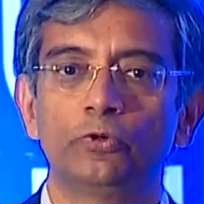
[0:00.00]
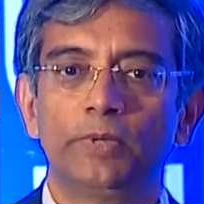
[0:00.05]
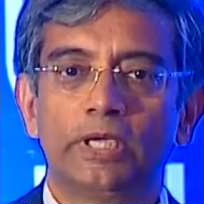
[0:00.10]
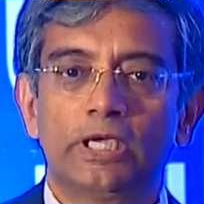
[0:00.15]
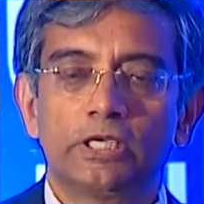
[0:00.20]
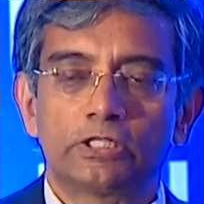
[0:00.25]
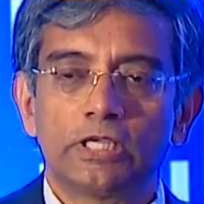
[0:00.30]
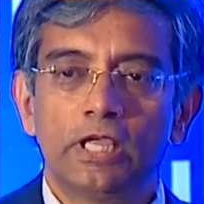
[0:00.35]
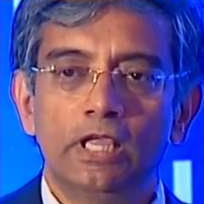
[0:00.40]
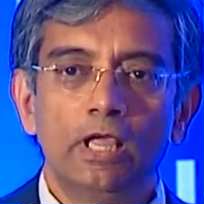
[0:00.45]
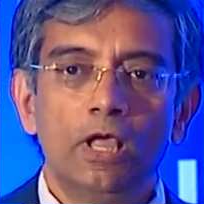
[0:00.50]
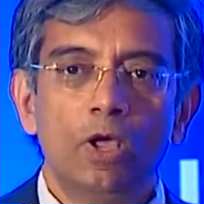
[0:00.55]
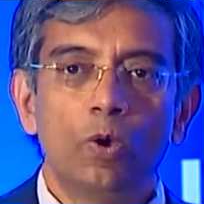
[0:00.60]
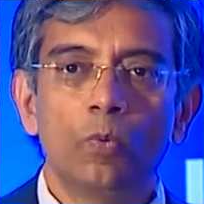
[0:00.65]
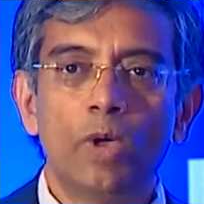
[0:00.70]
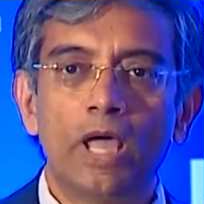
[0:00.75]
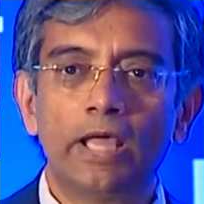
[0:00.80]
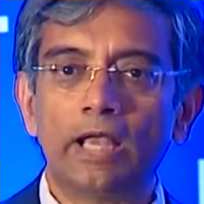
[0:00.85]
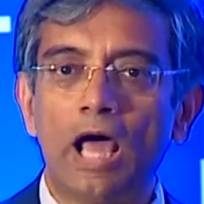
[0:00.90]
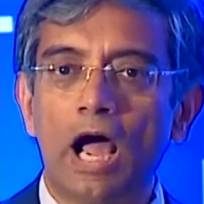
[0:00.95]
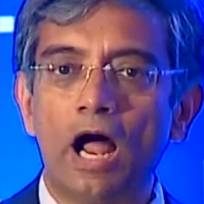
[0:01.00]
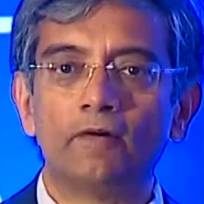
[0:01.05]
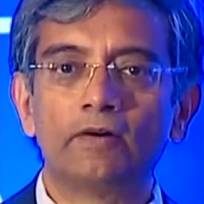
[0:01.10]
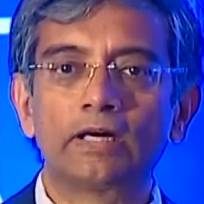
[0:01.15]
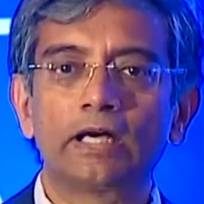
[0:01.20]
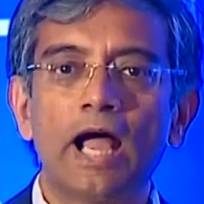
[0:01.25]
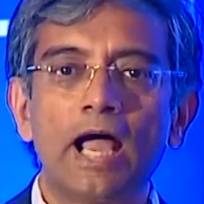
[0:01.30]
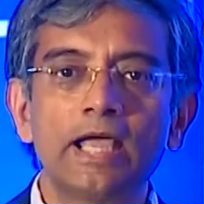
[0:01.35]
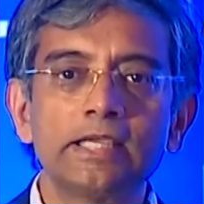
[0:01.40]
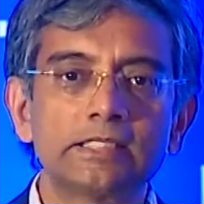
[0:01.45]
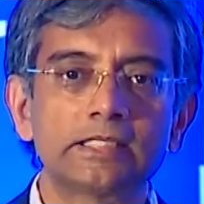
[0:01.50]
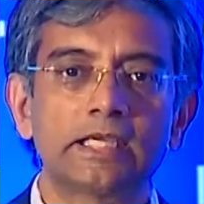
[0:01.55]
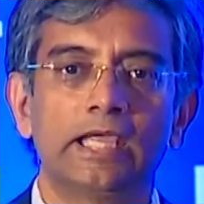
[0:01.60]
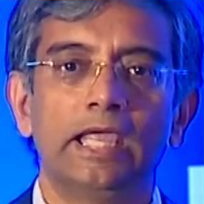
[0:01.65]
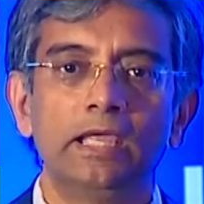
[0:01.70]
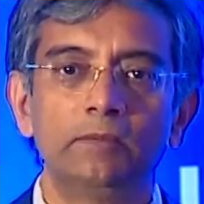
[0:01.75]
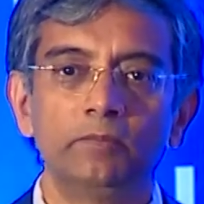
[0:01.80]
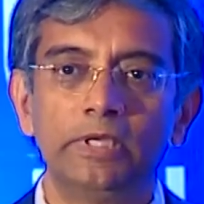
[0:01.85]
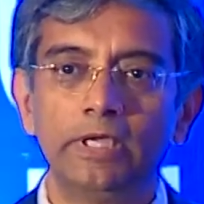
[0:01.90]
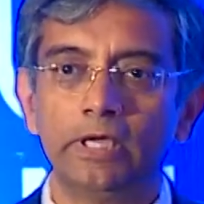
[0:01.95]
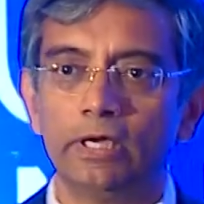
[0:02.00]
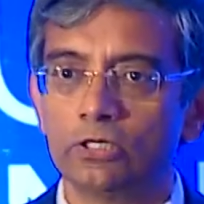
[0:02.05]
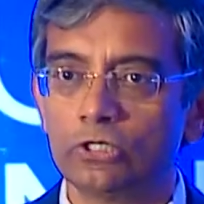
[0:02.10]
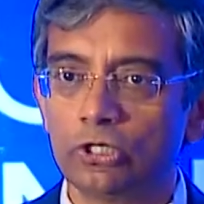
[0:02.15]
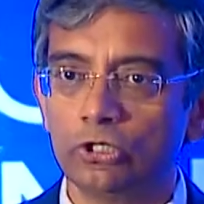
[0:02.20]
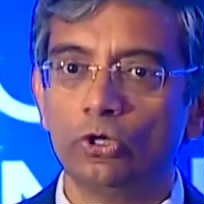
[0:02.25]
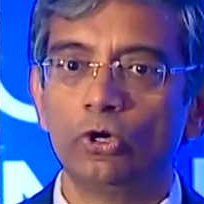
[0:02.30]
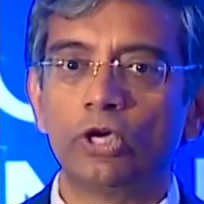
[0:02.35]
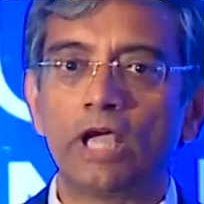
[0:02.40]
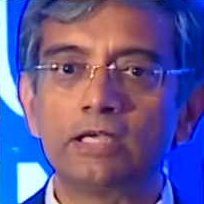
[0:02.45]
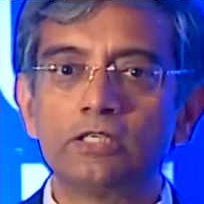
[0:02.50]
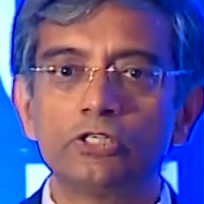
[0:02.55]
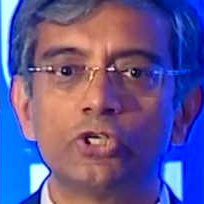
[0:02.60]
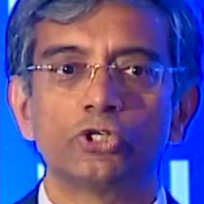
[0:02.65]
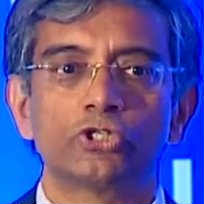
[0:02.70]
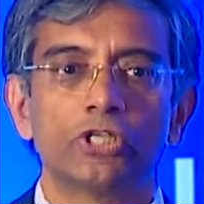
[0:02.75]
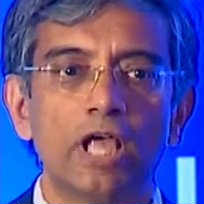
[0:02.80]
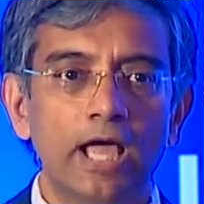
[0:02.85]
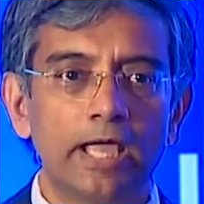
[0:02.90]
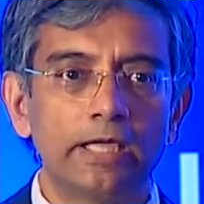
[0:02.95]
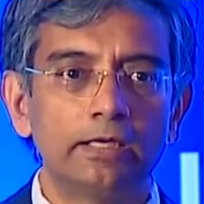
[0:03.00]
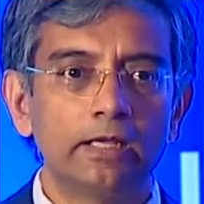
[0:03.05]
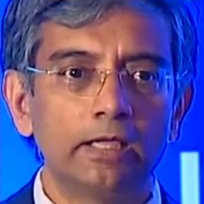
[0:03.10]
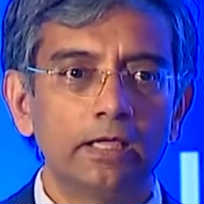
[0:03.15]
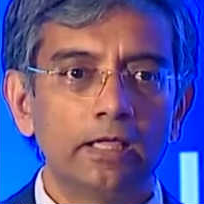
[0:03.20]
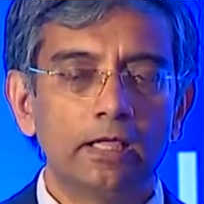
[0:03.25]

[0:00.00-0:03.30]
Because when our guys came here to look at design,